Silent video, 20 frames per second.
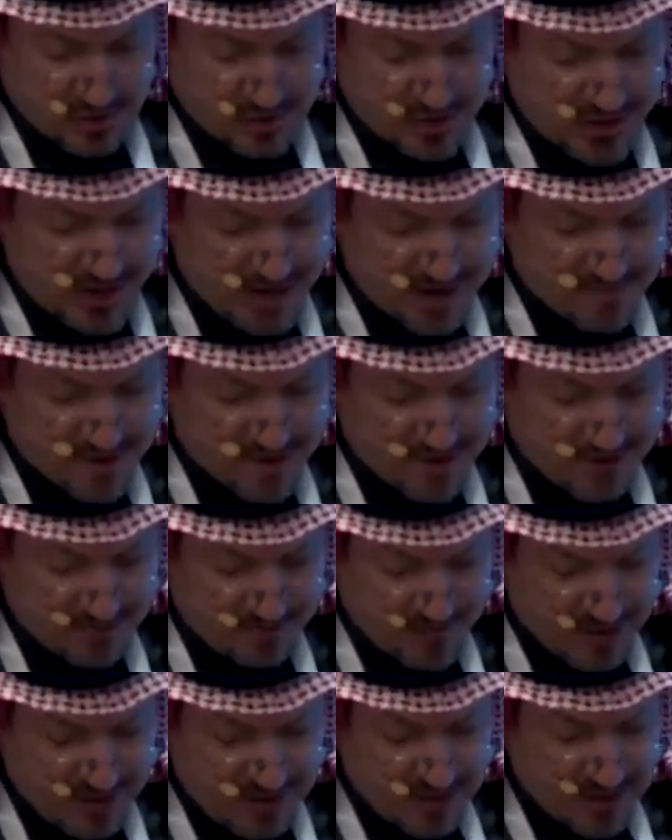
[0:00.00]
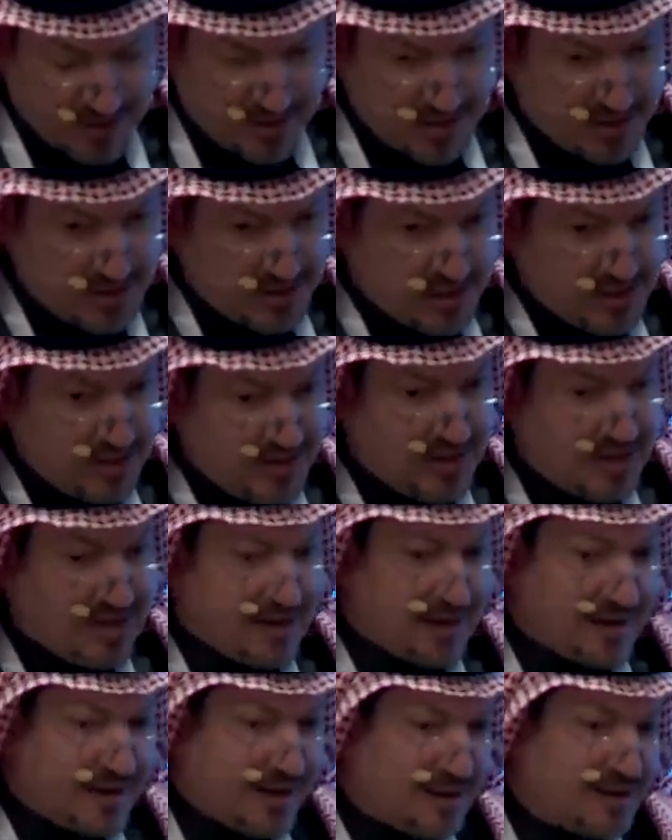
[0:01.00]
Arabia.
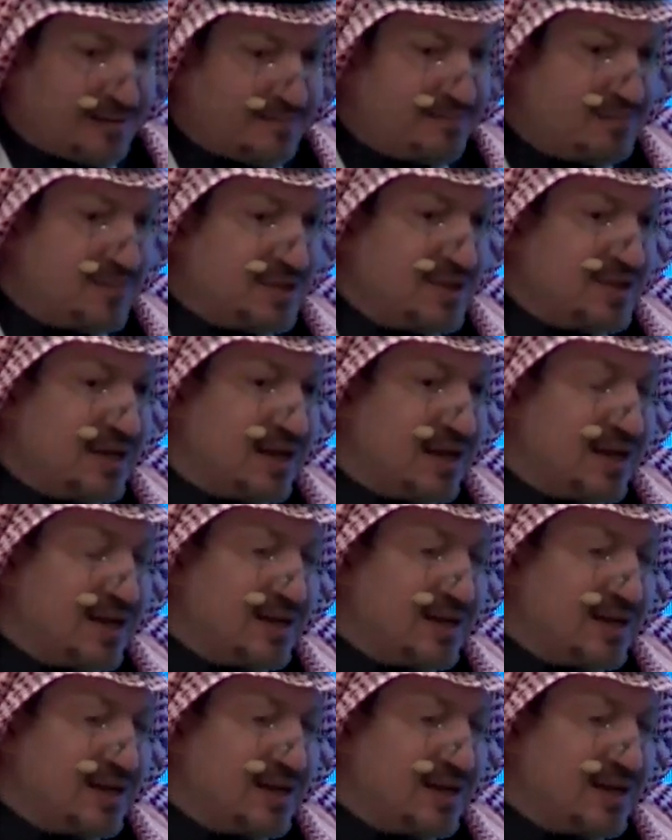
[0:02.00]
The